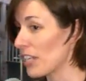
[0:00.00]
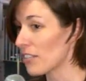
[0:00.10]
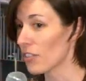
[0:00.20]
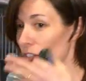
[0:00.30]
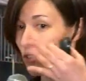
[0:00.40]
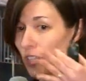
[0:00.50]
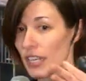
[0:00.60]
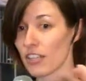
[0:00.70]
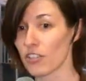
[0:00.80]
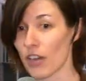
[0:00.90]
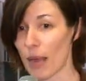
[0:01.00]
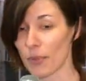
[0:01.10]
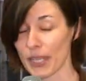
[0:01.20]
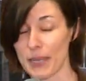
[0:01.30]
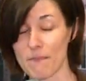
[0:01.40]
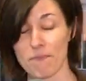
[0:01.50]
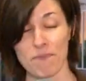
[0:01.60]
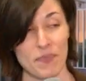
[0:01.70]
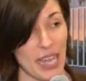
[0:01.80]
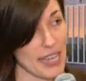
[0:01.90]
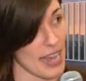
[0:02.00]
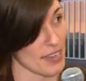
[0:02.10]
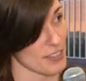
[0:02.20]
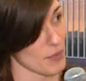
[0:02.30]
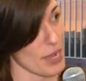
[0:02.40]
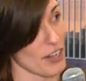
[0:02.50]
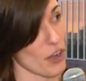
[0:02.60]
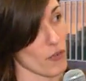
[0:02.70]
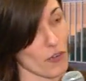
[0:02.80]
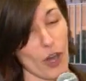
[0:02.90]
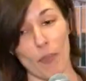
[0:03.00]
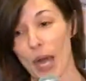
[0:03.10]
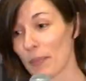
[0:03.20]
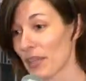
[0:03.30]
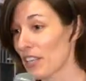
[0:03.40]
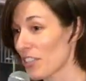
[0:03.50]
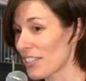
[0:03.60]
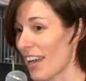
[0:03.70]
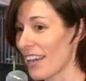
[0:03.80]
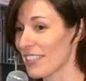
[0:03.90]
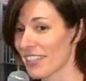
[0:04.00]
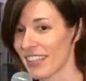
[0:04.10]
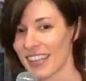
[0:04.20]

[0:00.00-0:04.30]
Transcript: And so you can extrapolate and estimate overall population size.